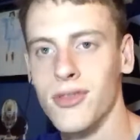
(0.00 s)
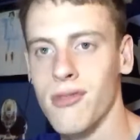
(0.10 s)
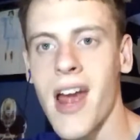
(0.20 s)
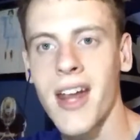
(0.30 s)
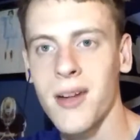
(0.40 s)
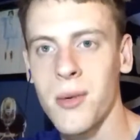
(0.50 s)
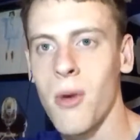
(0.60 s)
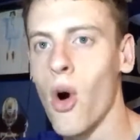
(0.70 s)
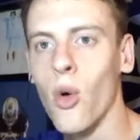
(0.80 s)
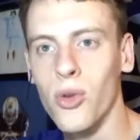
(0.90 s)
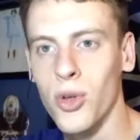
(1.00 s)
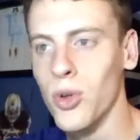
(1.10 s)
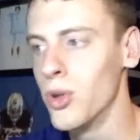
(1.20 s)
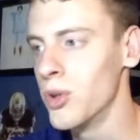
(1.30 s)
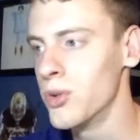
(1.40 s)
random old
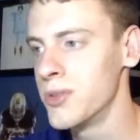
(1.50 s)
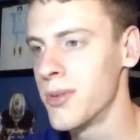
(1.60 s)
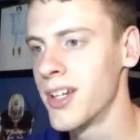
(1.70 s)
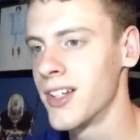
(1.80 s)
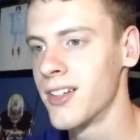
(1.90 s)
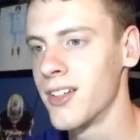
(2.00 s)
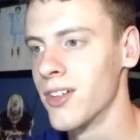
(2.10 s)
dude who's been,